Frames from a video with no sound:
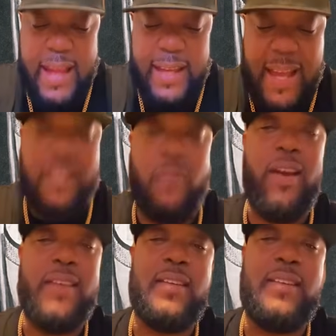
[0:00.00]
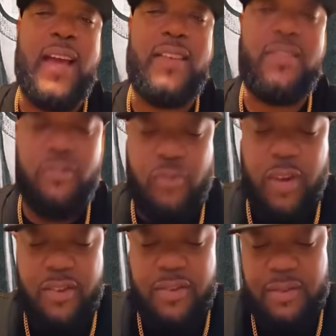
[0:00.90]
Dane Calloway is a national
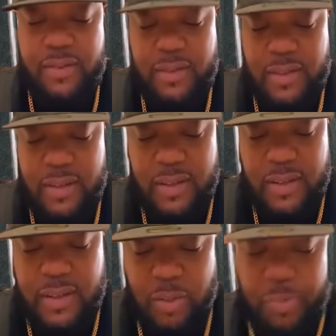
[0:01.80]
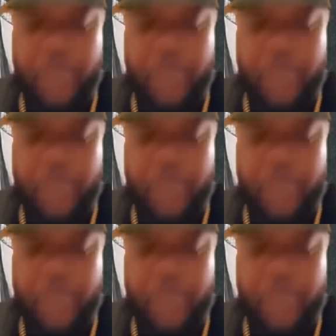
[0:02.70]
treasure to